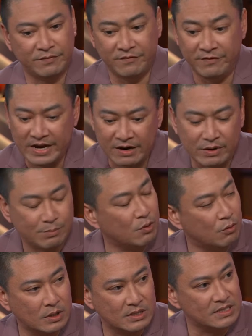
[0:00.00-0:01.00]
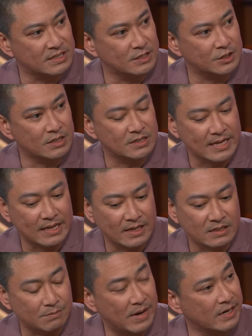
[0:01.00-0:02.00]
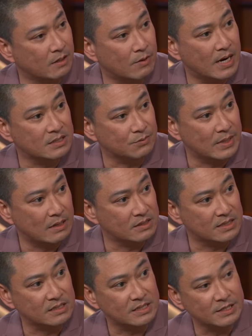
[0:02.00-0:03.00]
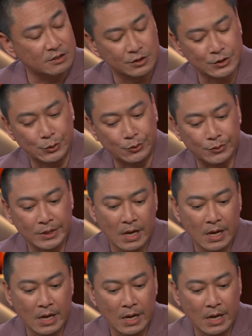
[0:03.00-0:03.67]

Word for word: very poor decisions that led to my arrest when I was sixteen years old.